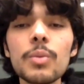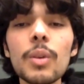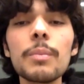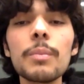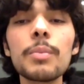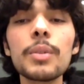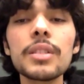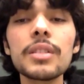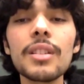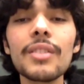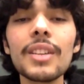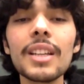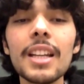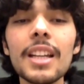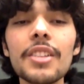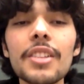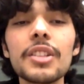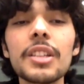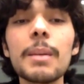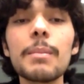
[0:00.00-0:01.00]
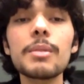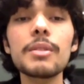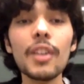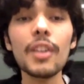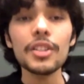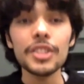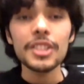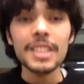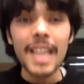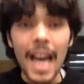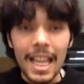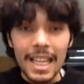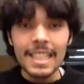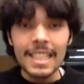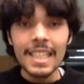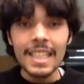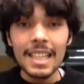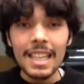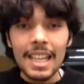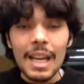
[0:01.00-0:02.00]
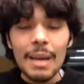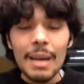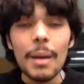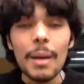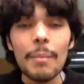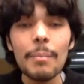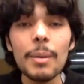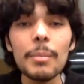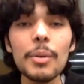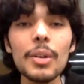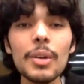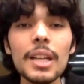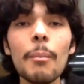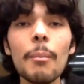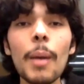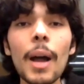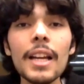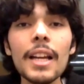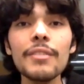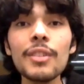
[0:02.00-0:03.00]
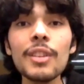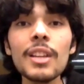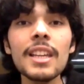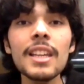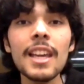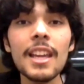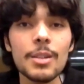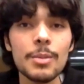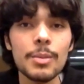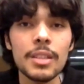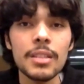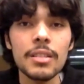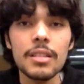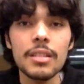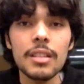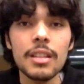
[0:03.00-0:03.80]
while preserving Instagram's functionality by promoting mindful engagement.